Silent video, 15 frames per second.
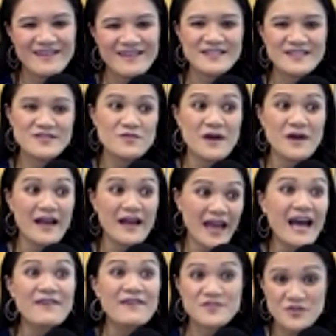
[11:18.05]
And so That's I right.
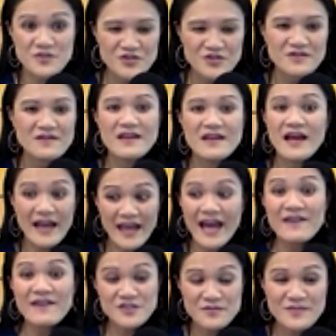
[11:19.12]
have to ch- I
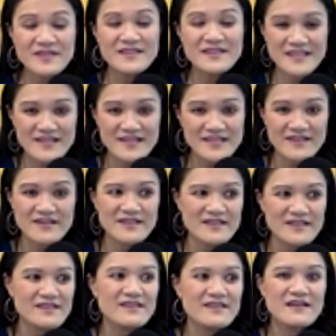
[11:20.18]
have to be this
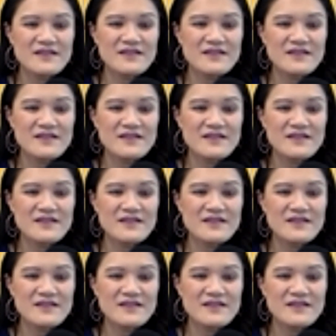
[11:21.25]
identity,